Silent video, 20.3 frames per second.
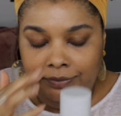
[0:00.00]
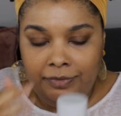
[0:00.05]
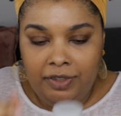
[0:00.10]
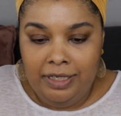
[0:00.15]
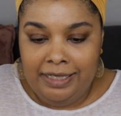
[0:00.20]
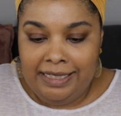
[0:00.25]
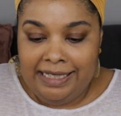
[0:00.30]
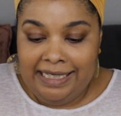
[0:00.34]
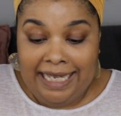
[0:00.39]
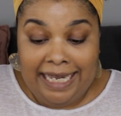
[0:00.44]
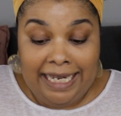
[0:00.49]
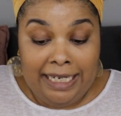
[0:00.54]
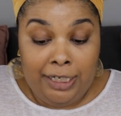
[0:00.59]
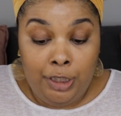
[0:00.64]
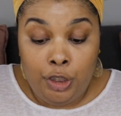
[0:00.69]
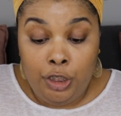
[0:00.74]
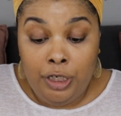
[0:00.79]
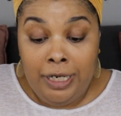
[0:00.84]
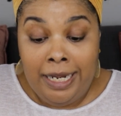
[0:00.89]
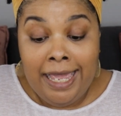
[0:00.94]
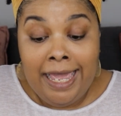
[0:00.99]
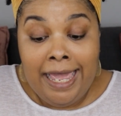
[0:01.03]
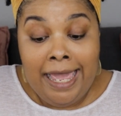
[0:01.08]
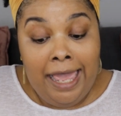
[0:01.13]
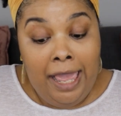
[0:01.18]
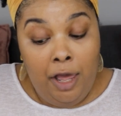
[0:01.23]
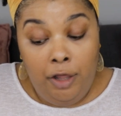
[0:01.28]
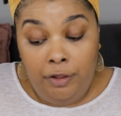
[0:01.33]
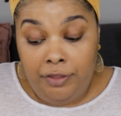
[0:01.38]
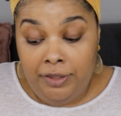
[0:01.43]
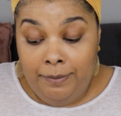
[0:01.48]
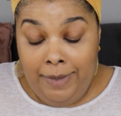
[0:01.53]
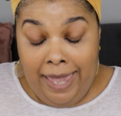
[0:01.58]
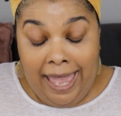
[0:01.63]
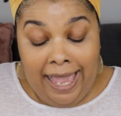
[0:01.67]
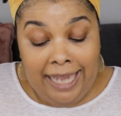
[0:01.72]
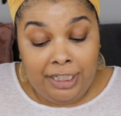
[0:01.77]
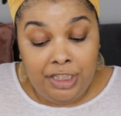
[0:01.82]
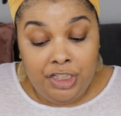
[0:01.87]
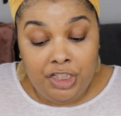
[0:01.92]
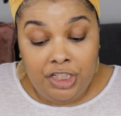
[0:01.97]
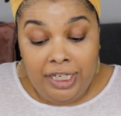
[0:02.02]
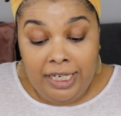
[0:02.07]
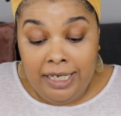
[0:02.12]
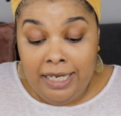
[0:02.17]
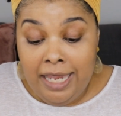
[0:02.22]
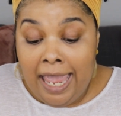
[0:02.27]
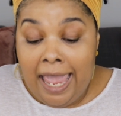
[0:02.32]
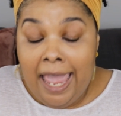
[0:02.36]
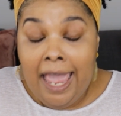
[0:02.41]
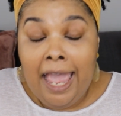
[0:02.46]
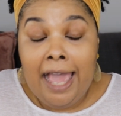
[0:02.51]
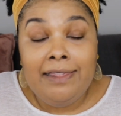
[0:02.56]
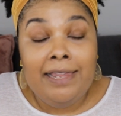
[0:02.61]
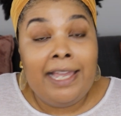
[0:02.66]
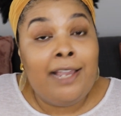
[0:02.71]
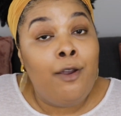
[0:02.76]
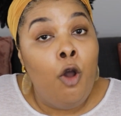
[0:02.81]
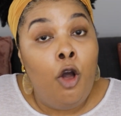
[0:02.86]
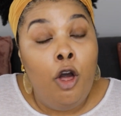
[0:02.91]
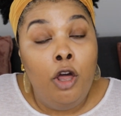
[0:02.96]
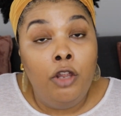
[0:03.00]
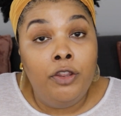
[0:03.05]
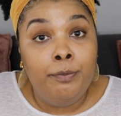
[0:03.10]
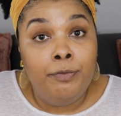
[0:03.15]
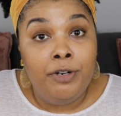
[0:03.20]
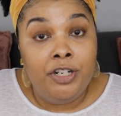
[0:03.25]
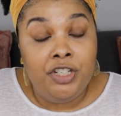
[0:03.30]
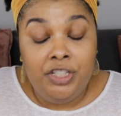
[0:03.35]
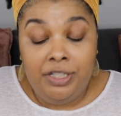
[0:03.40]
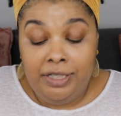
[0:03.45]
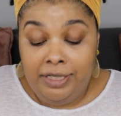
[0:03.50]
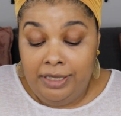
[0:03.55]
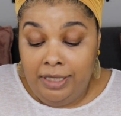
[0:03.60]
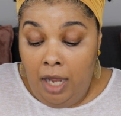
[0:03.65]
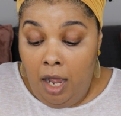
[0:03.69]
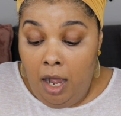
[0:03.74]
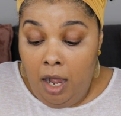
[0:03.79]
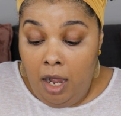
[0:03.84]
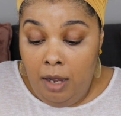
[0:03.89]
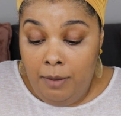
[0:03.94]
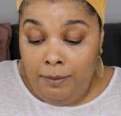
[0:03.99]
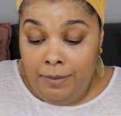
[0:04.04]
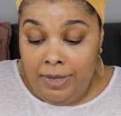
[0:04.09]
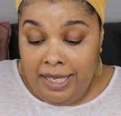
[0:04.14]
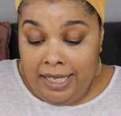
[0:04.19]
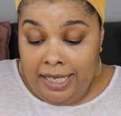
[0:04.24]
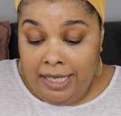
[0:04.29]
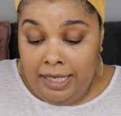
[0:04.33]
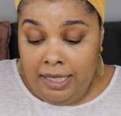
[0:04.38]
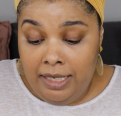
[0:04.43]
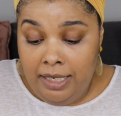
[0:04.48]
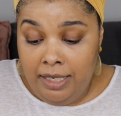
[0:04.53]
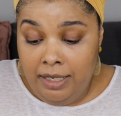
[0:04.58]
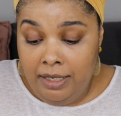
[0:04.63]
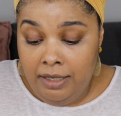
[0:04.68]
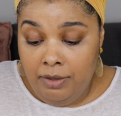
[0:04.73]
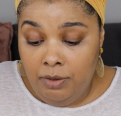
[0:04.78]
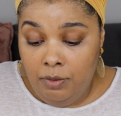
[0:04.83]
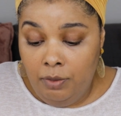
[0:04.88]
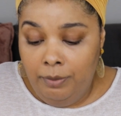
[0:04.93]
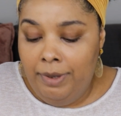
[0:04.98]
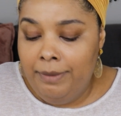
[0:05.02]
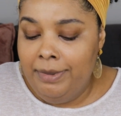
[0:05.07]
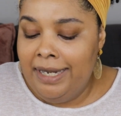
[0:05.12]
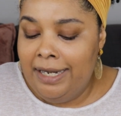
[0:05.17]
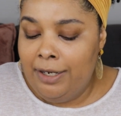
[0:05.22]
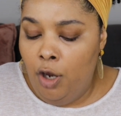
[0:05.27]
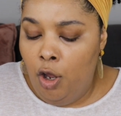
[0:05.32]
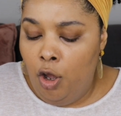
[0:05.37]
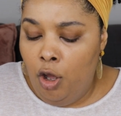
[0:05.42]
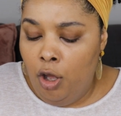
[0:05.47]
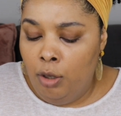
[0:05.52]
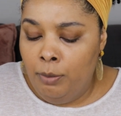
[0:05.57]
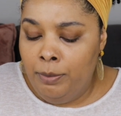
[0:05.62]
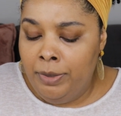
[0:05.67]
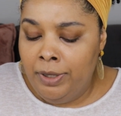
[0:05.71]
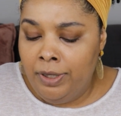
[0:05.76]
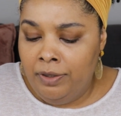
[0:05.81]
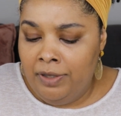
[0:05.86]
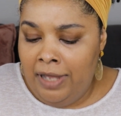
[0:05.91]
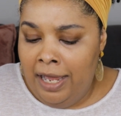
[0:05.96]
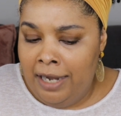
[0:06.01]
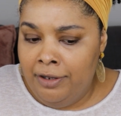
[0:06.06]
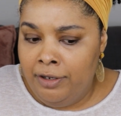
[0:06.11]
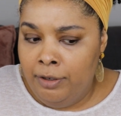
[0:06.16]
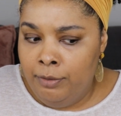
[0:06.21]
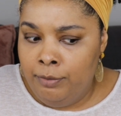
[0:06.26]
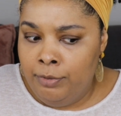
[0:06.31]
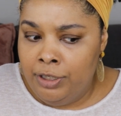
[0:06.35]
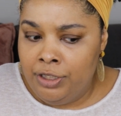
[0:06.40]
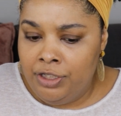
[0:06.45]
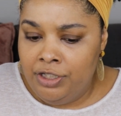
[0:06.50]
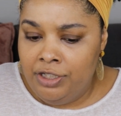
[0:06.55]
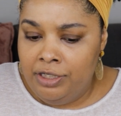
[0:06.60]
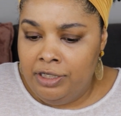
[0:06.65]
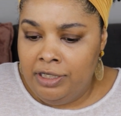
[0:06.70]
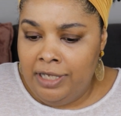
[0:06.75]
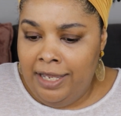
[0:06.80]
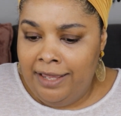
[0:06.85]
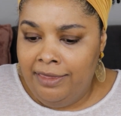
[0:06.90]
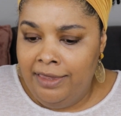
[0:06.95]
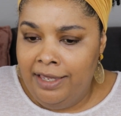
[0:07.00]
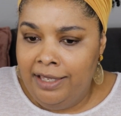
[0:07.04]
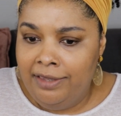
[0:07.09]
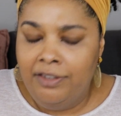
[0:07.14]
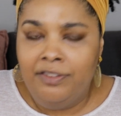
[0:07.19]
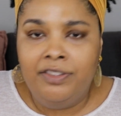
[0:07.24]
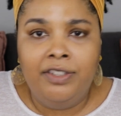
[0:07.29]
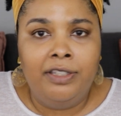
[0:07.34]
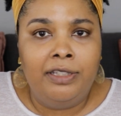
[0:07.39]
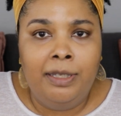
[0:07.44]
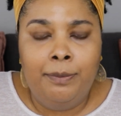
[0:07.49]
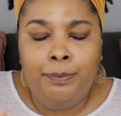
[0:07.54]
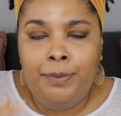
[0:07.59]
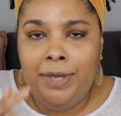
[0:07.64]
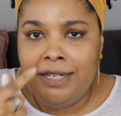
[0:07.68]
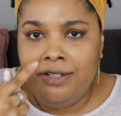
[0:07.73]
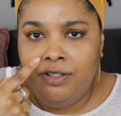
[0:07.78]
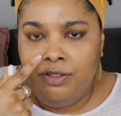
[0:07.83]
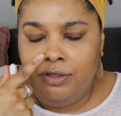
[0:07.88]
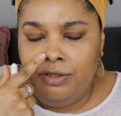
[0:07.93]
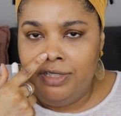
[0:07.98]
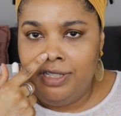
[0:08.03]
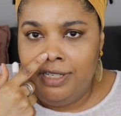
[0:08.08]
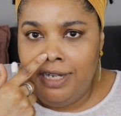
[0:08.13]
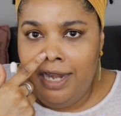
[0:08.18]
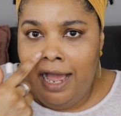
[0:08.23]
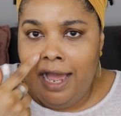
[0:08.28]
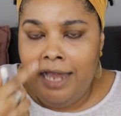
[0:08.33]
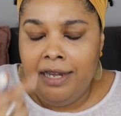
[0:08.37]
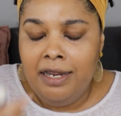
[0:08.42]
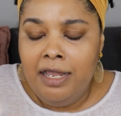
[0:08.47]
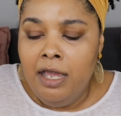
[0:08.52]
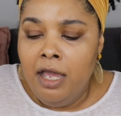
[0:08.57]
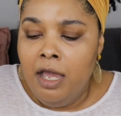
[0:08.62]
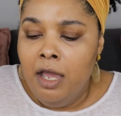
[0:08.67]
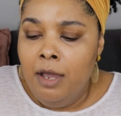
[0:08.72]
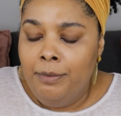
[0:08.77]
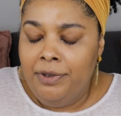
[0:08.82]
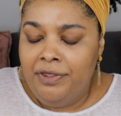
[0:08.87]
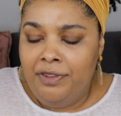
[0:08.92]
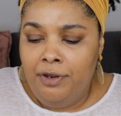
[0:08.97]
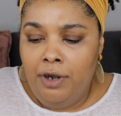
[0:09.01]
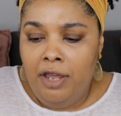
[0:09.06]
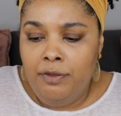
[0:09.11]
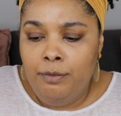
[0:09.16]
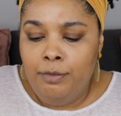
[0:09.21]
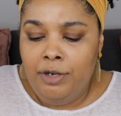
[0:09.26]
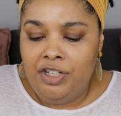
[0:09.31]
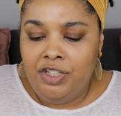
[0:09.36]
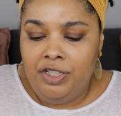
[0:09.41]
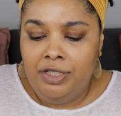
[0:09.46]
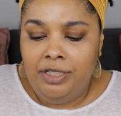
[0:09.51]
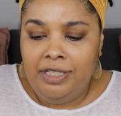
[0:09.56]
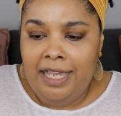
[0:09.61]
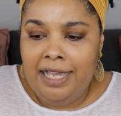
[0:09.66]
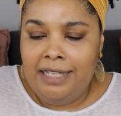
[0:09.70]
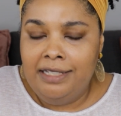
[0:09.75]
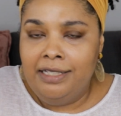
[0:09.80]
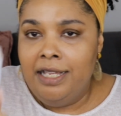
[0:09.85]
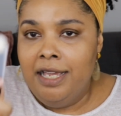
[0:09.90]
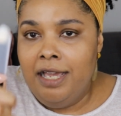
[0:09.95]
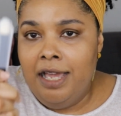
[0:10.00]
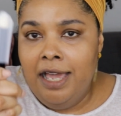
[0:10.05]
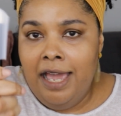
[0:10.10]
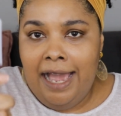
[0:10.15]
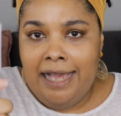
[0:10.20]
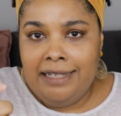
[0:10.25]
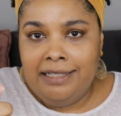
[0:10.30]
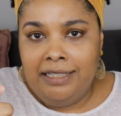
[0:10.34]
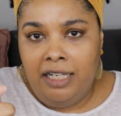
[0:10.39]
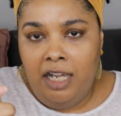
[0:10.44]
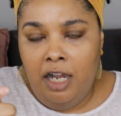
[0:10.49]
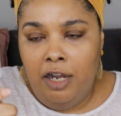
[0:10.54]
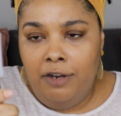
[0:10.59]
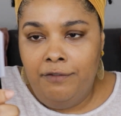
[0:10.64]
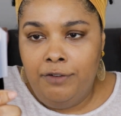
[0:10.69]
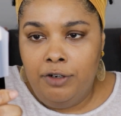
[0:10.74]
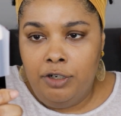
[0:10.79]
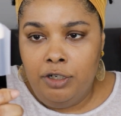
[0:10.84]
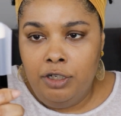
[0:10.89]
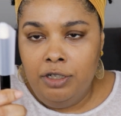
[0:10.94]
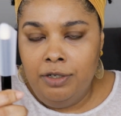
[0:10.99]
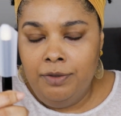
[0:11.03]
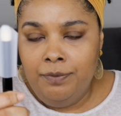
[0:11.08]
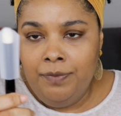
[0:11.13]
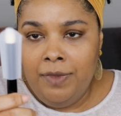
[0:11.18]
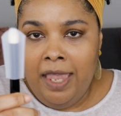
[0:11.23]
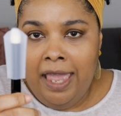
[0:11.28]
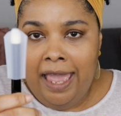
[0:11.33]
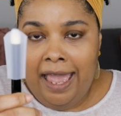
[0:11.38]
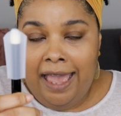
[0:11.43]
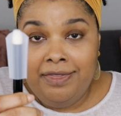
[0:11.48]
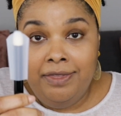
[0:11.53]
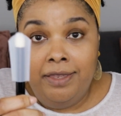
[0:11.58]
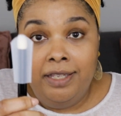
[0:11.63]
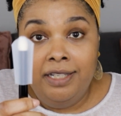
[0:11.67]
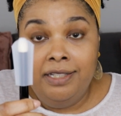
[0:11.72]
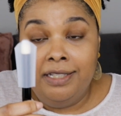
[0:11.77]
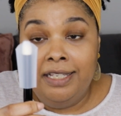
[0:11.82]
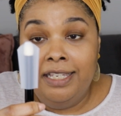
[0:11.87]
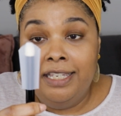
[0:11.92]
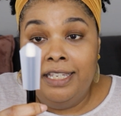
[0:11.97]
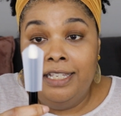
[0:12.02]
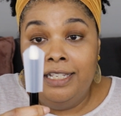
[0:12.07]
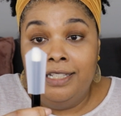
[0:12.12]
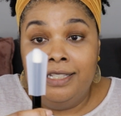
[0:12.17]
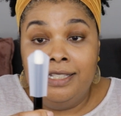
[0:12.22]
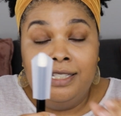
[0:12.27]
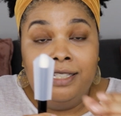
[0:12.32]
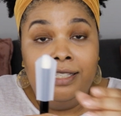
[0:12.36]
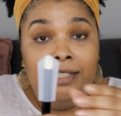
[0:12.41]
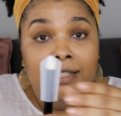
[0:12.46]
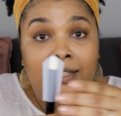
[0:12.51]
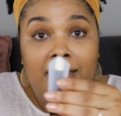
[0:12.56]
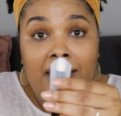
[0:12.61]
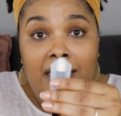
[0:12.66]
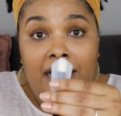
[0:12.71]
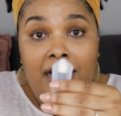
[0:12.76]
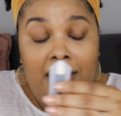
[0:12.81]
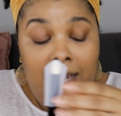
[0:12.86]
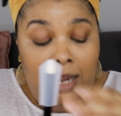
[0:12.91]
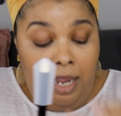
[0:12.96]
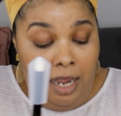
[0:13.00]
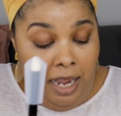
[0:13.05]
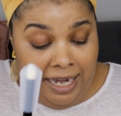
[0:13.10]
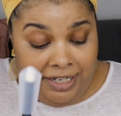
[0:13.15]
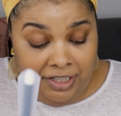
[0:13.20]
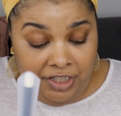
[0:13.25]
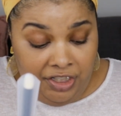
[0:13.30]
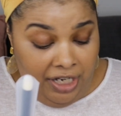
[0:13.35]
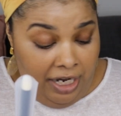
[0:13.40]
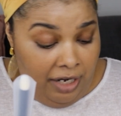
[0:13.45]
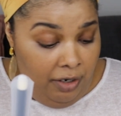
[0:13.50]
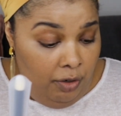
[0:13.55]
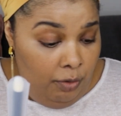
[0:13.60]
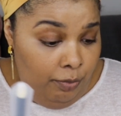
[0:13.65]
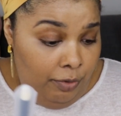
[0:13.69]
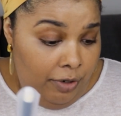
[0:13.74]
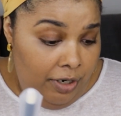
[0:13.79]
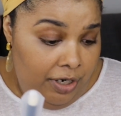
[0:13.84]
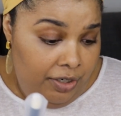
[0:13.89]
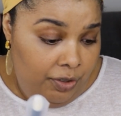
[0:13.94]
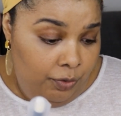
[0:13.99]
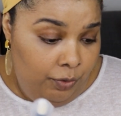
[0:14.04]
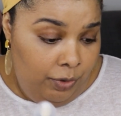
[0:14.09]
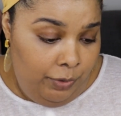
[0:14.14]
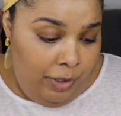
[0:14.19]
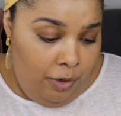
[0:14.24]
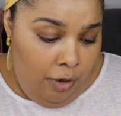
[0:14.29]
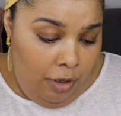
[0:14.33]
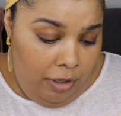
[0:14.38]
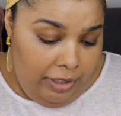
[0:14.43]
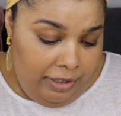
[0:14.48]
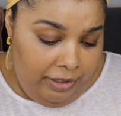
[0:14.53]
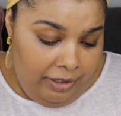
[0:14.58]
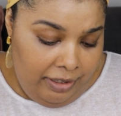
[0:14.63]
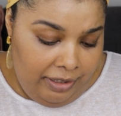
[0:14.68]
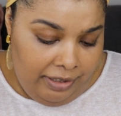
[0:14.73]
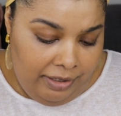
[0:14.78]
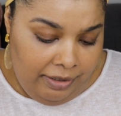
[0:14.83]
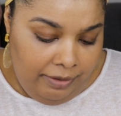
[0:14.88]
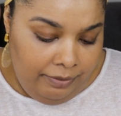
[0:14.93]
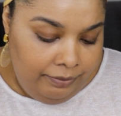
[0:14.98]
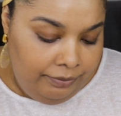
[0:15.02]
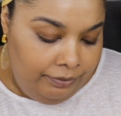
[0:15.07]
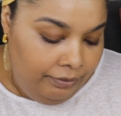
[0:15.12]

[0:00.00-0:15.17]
container, healthy packaging. Like all their brushes come in, well, maybe not all, but a lot of their brushes. I think the lip pencil did not, but their other brushes, yes, has a cover. And this is eyeshadow brush. What are we calling this?